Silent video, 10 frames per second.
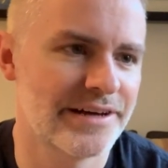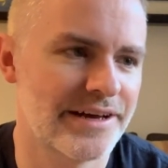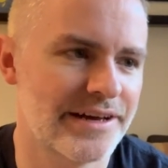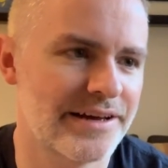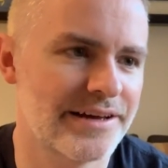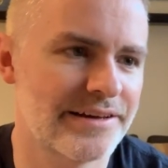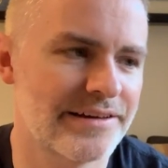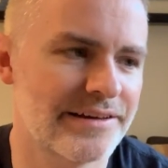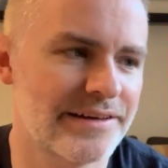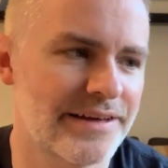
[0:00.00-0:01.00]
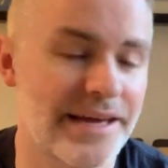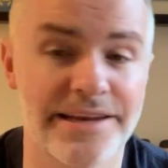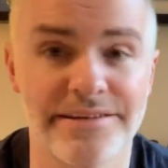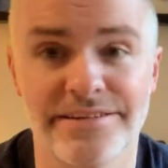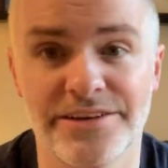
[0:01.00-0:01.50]
Uh,
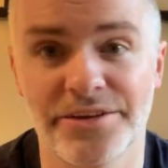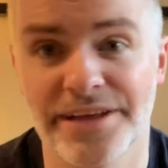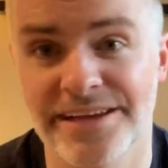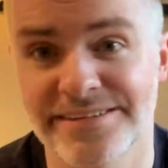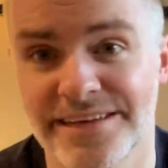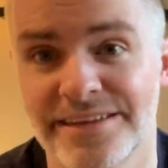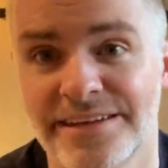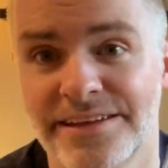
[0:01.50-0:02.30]
and, you know, like I said,